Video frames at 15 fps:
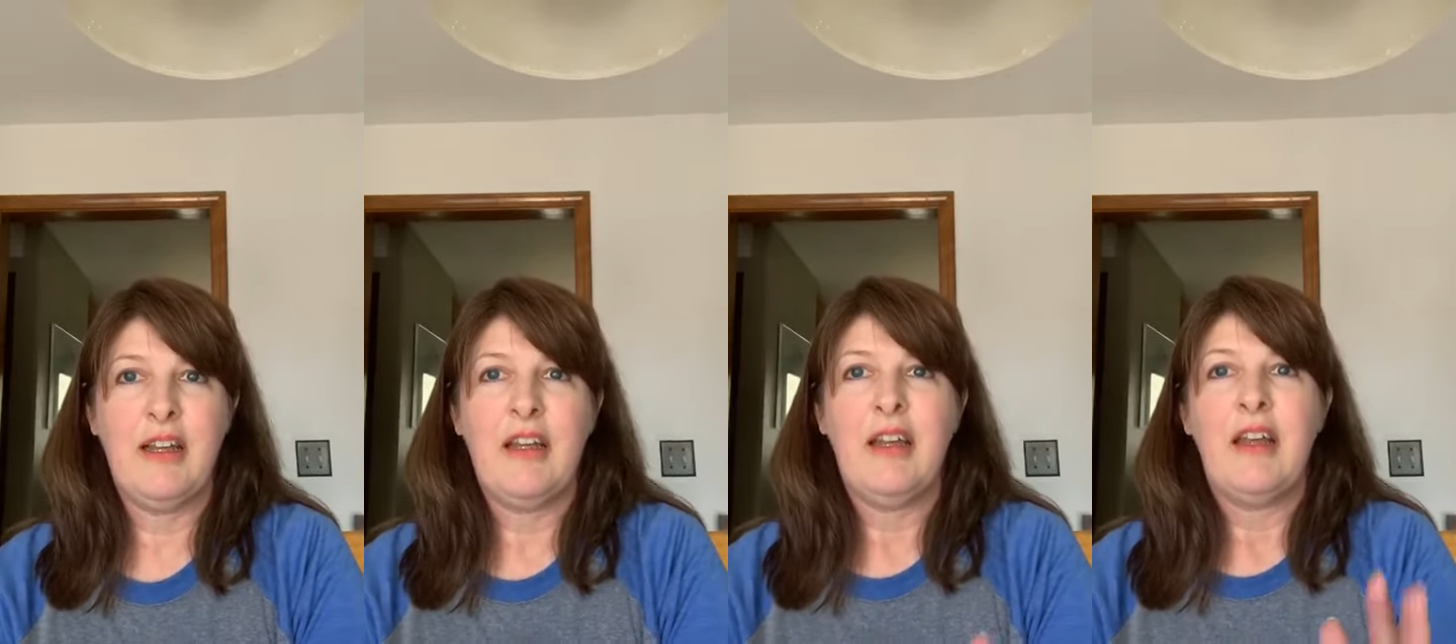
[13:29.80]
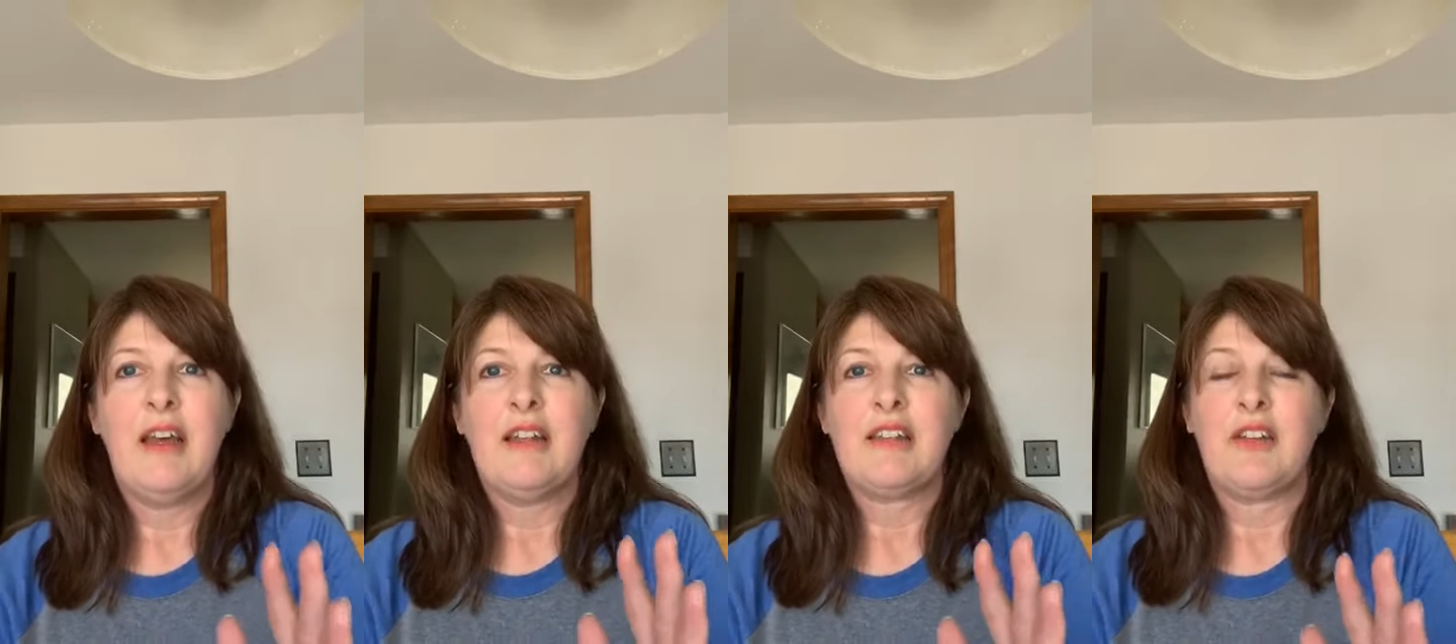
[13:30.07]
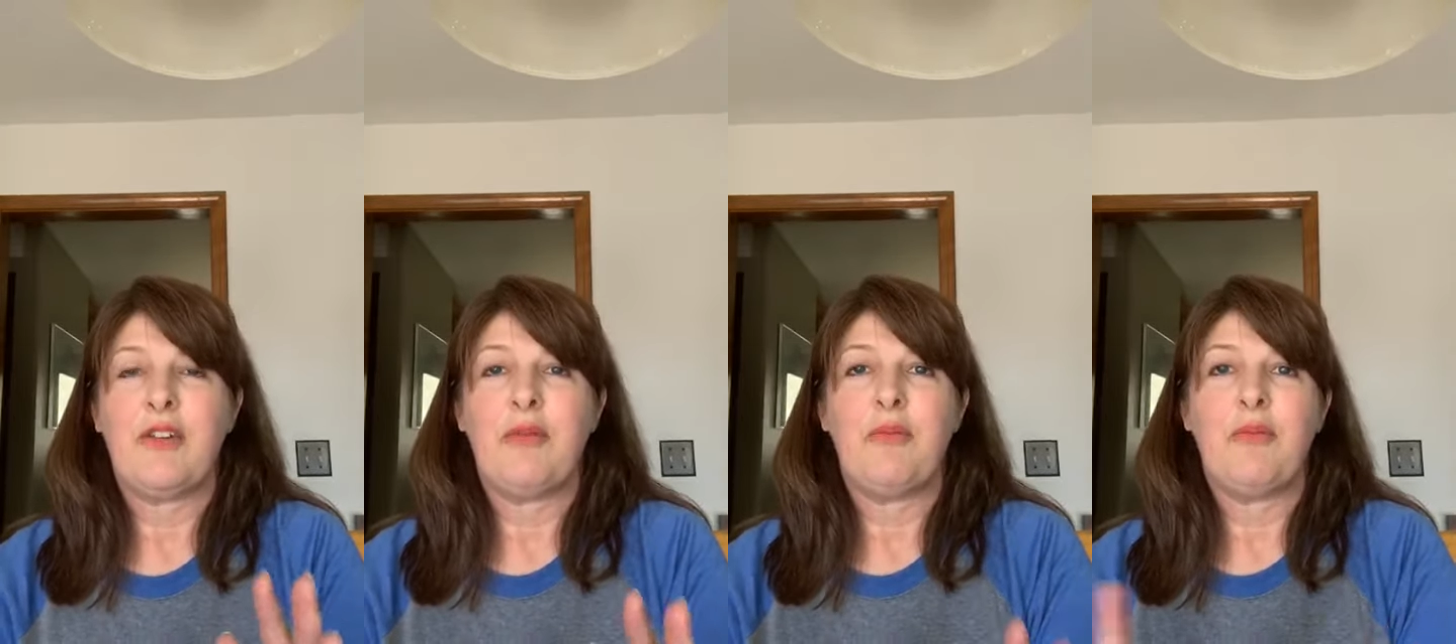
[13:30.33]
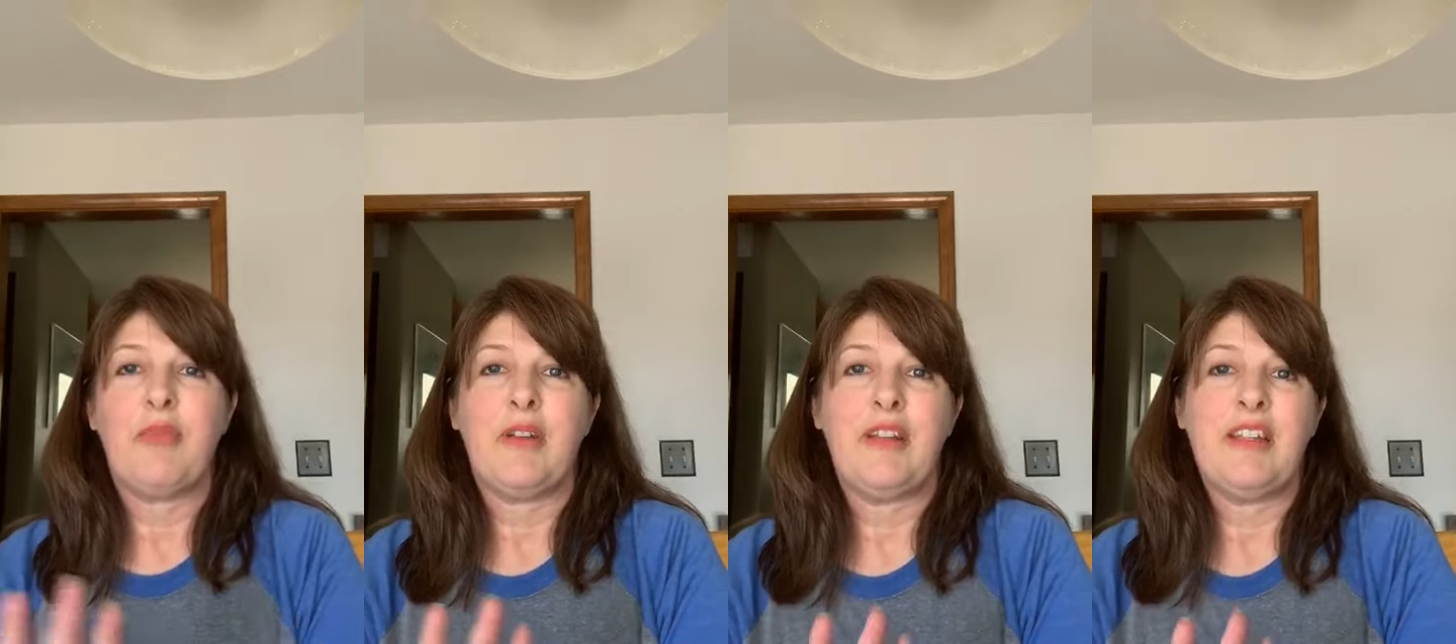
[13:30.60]
So
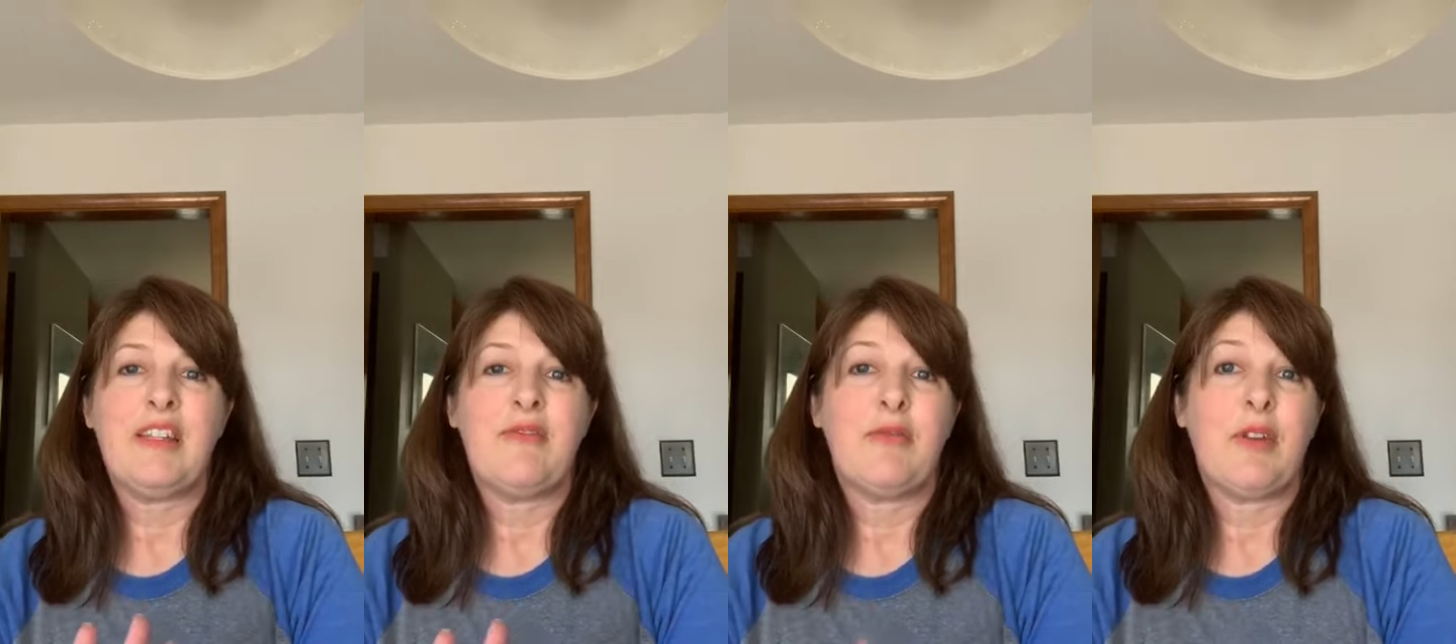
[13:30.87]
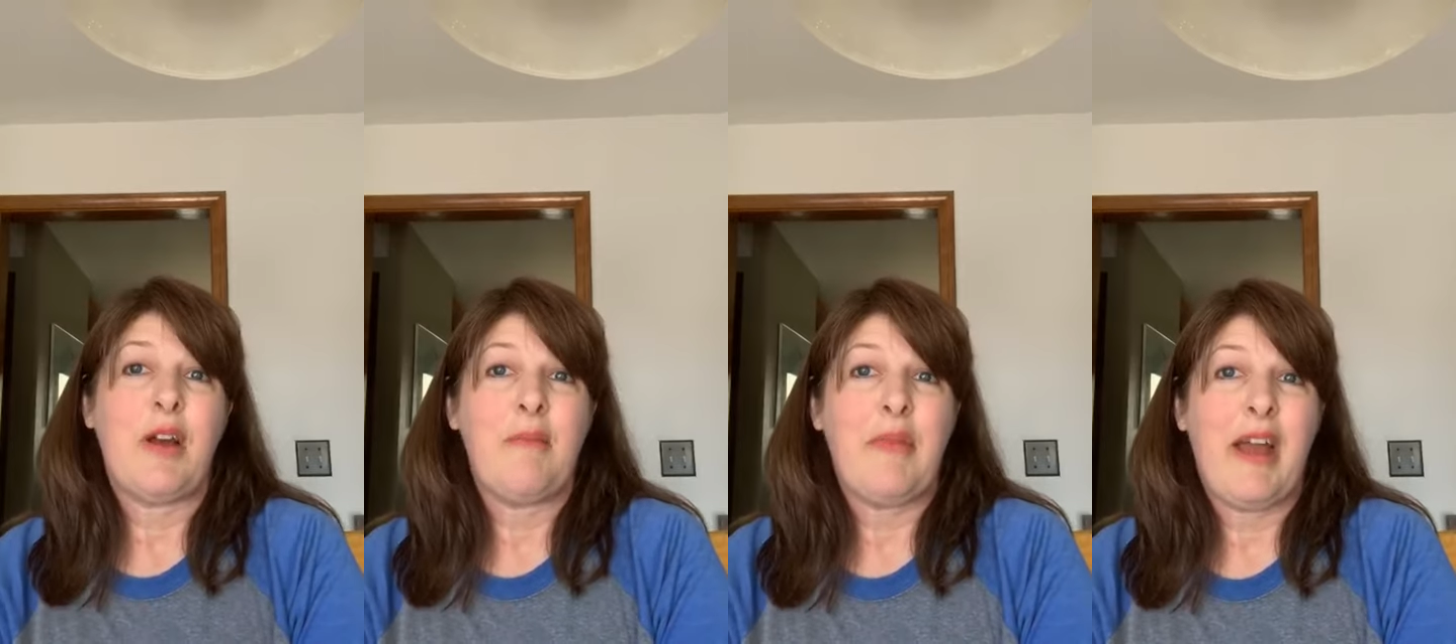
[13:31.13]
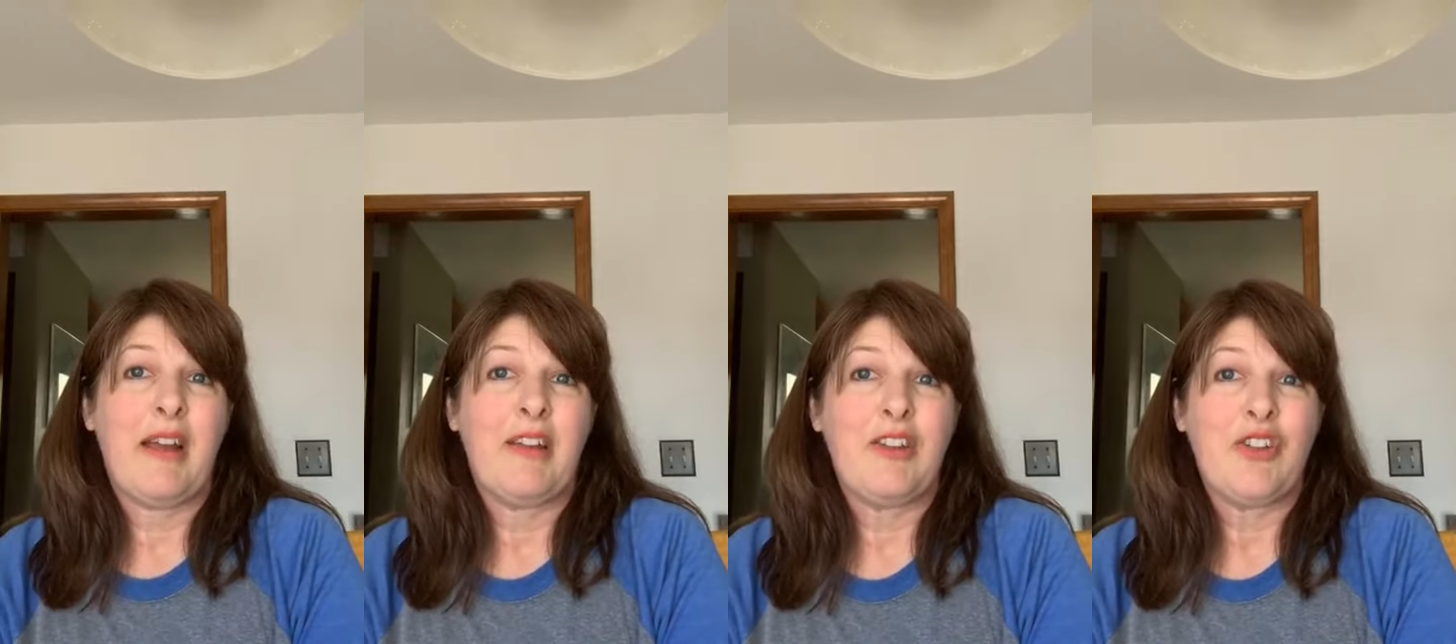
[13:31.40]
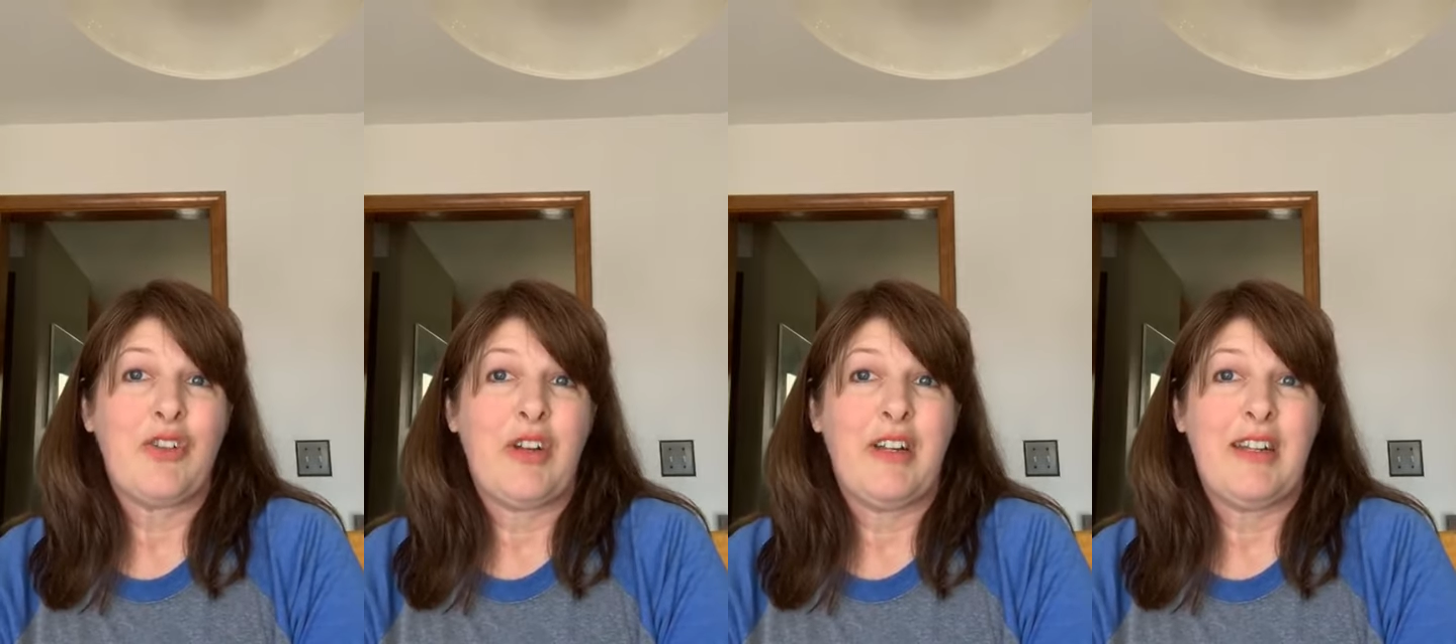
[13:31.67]
please come back and
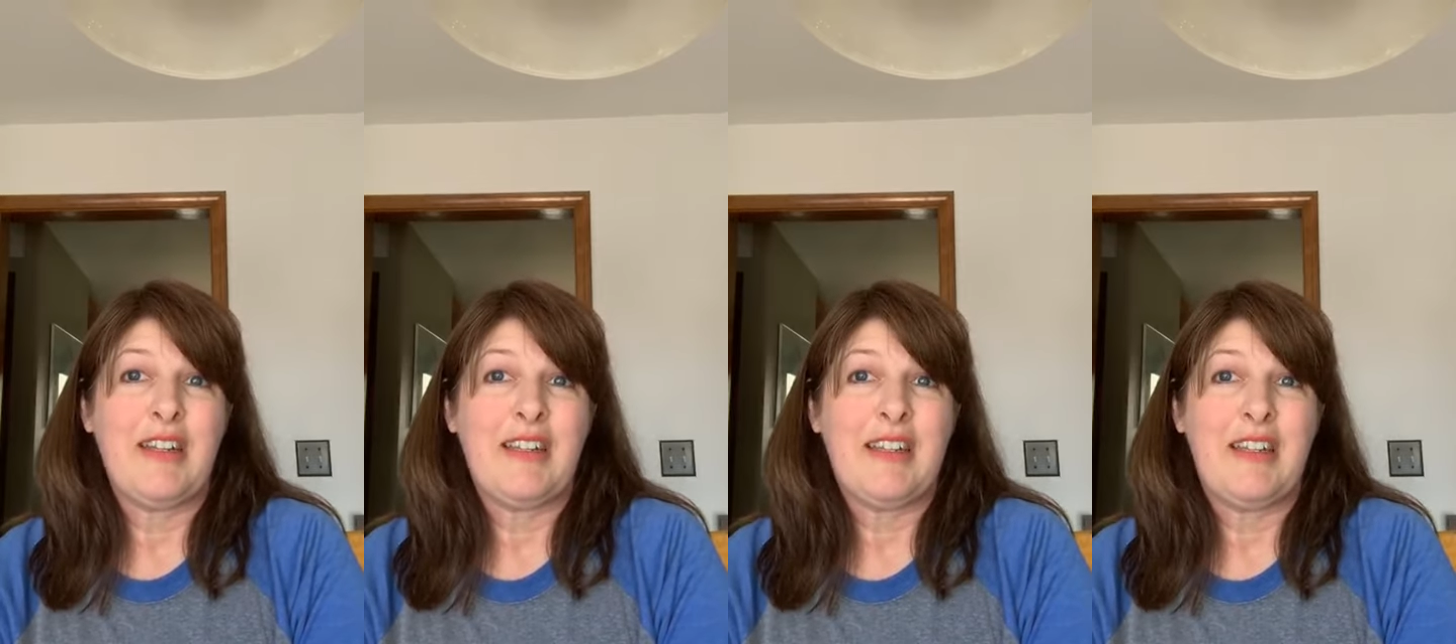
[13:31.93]
join us